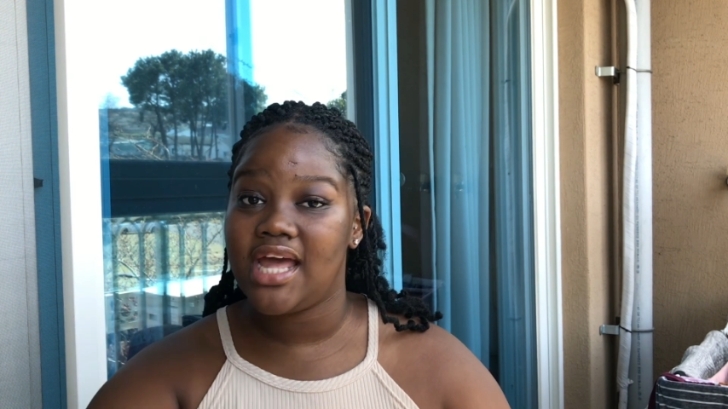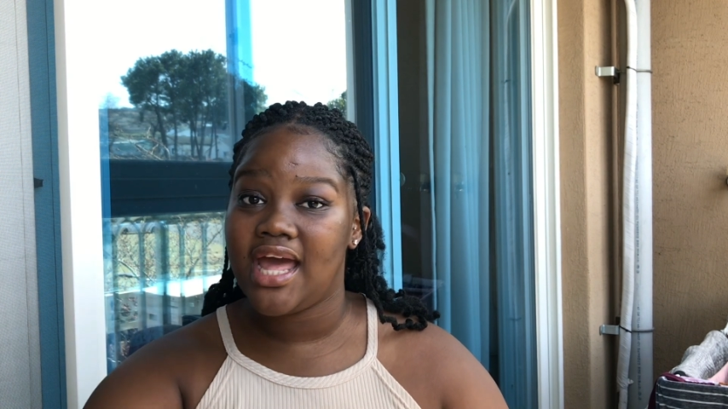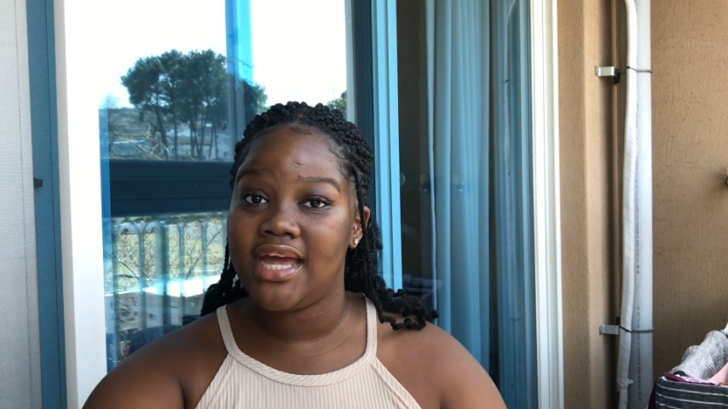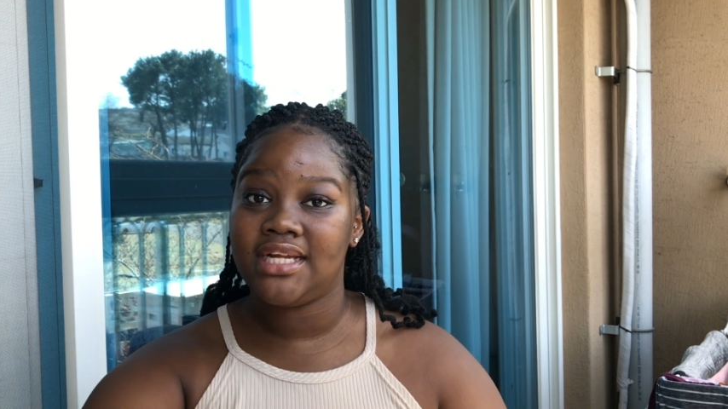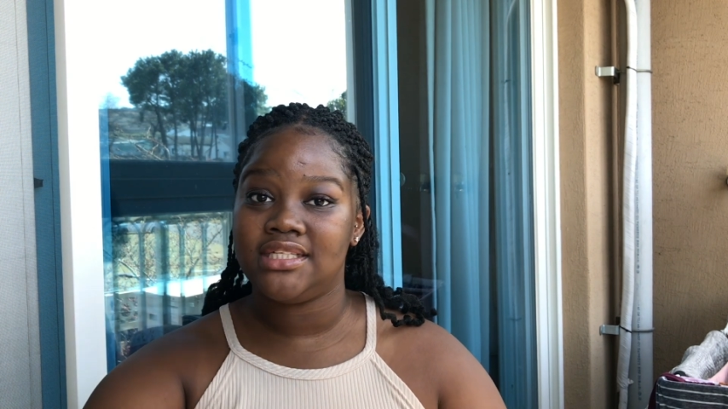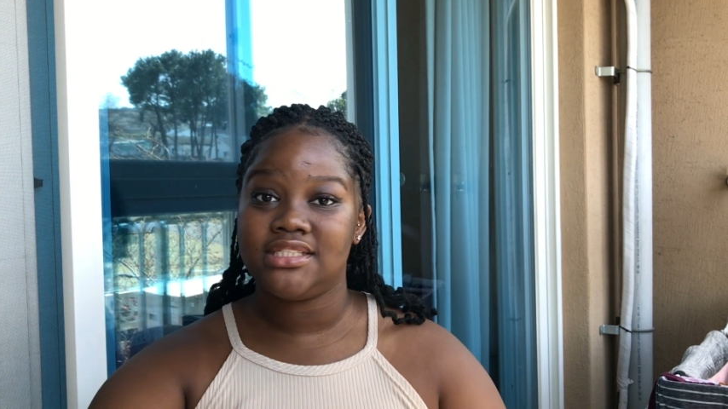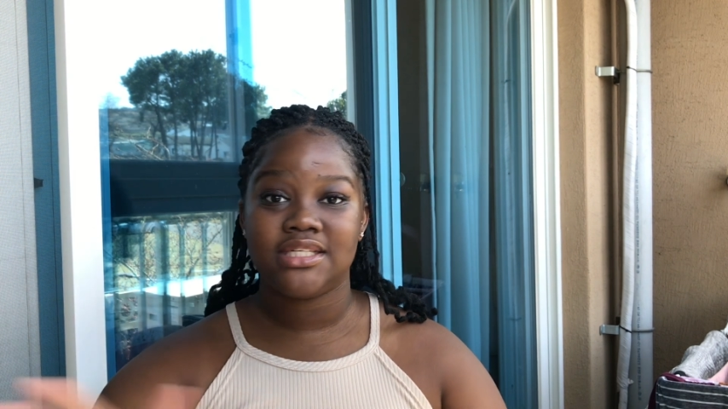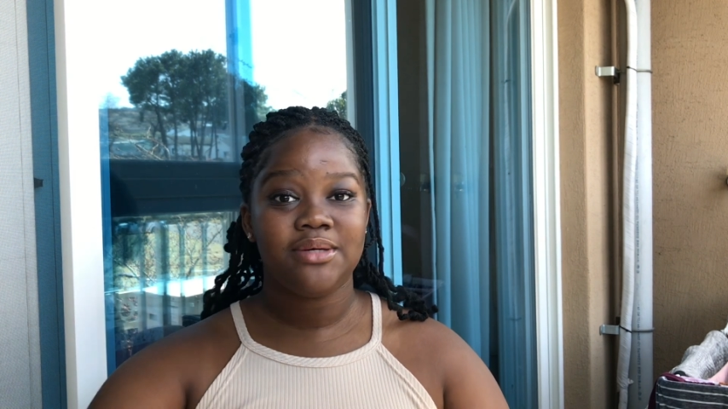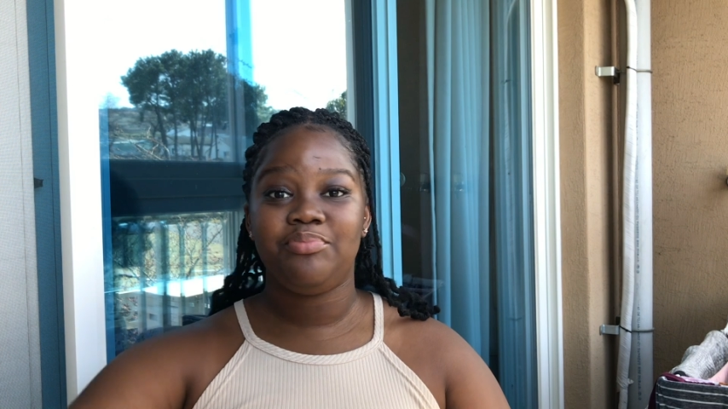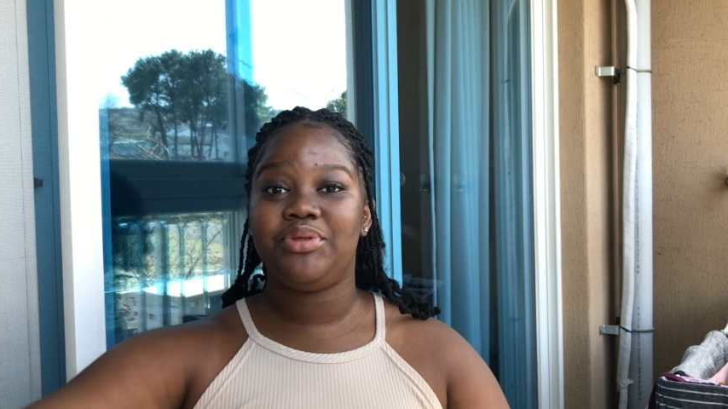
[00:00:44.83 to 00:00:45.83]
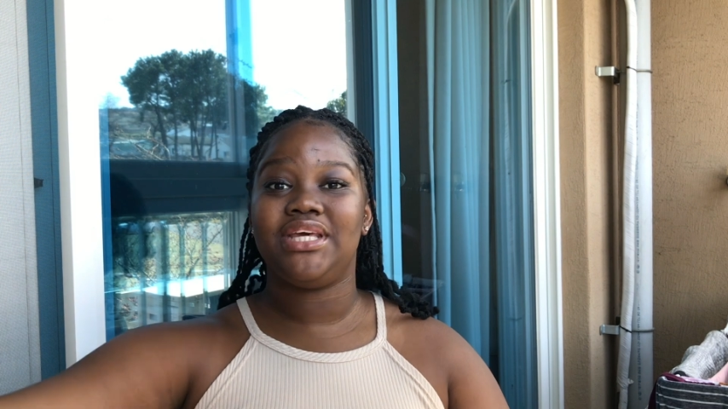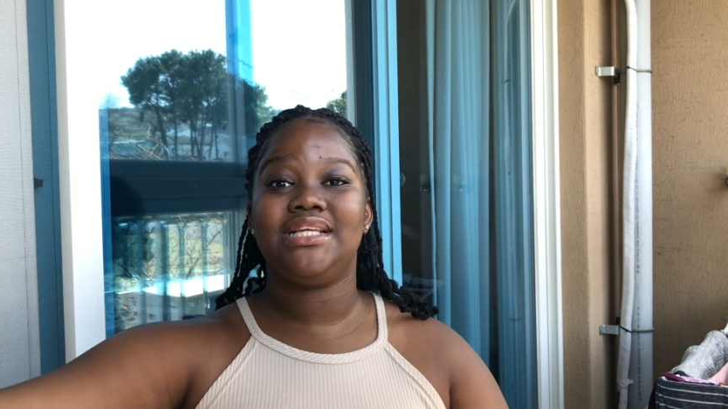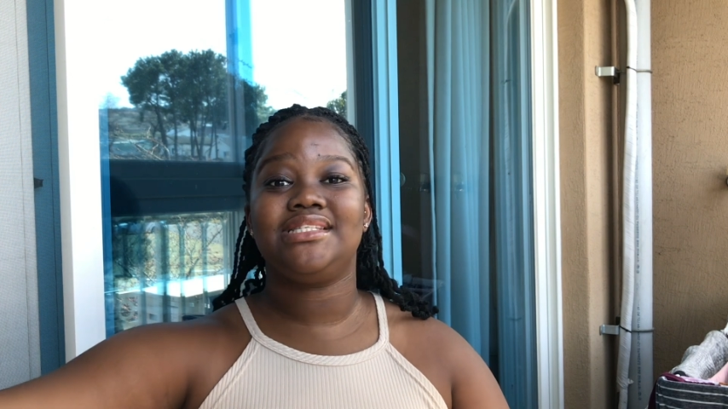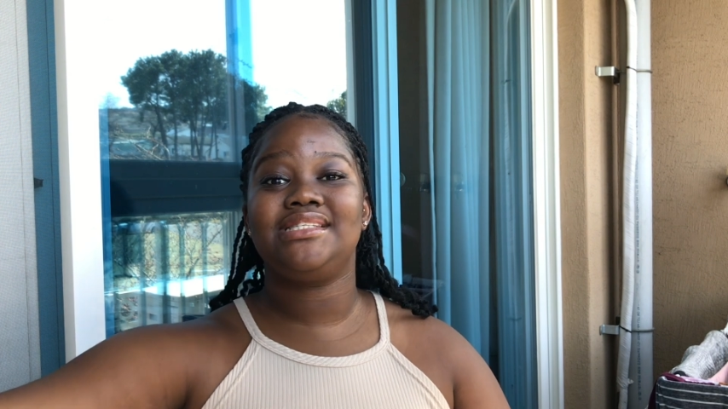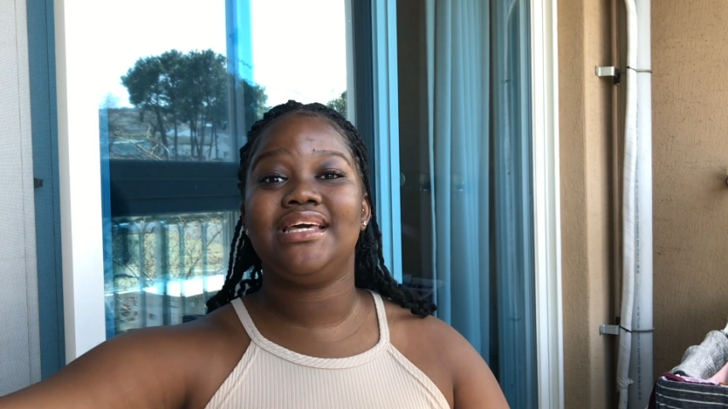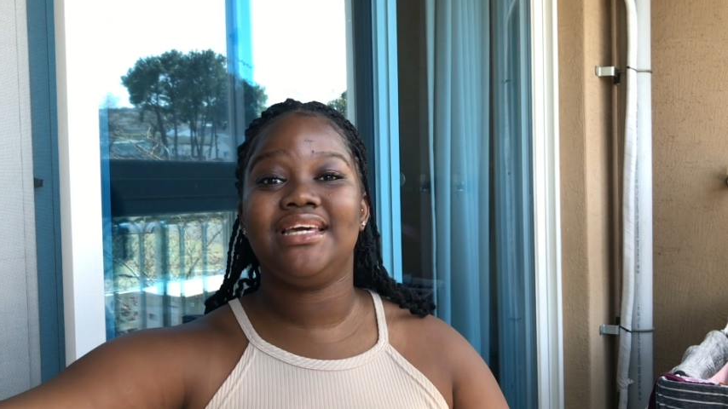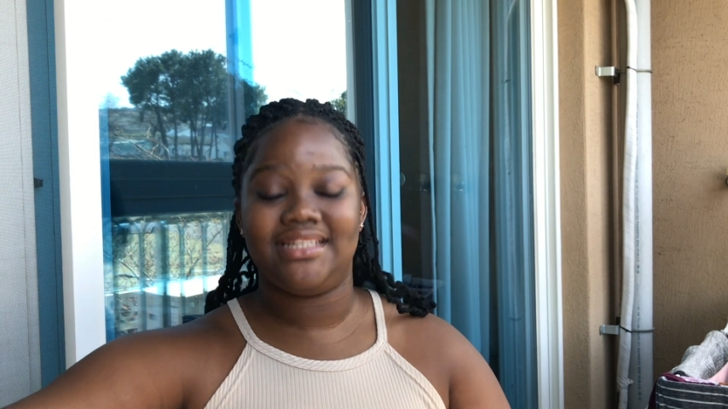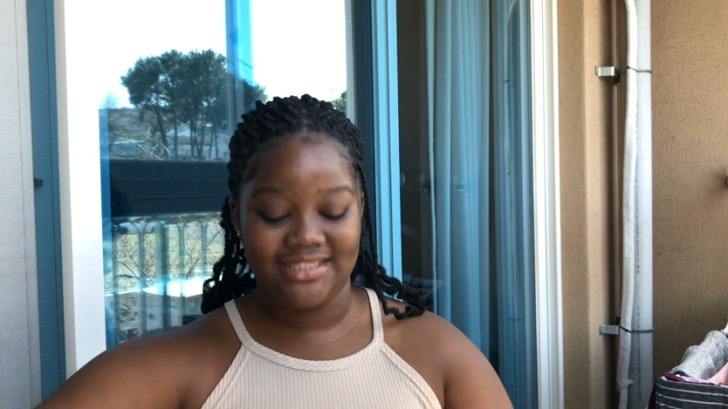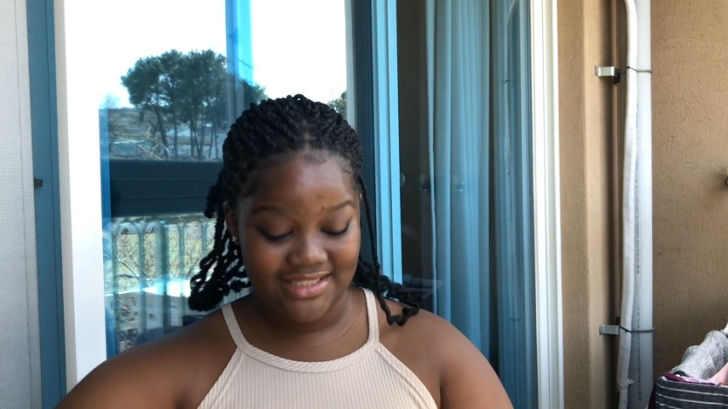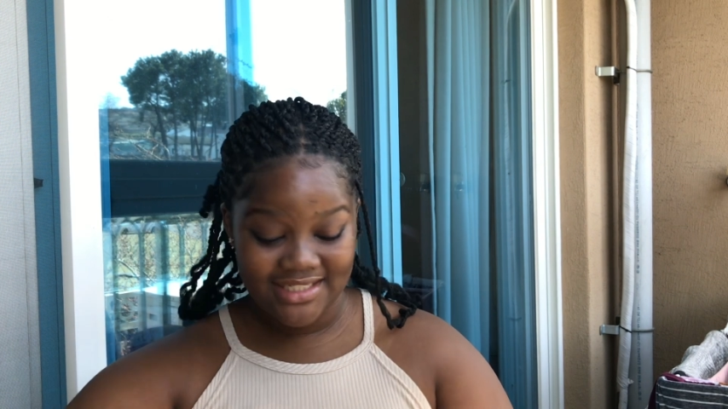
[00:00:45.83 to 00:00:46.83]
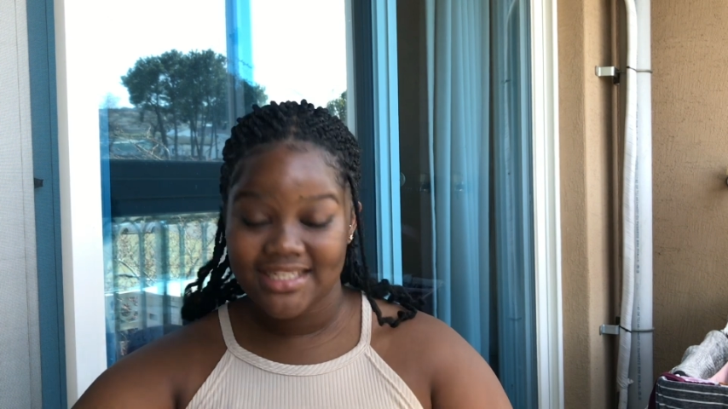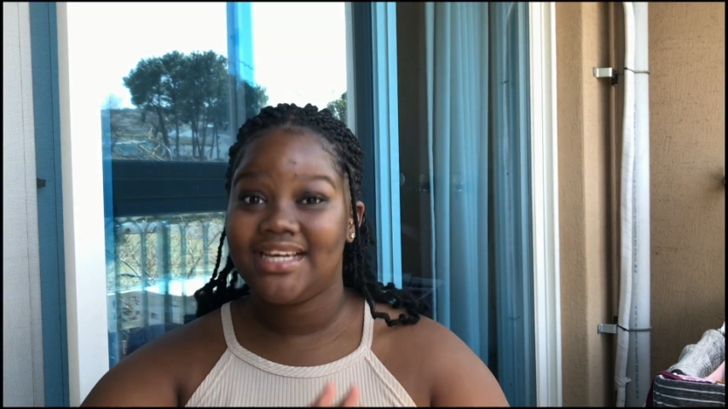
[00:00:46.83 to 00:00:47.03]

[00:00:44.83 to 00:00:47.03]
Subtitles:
and be entertained.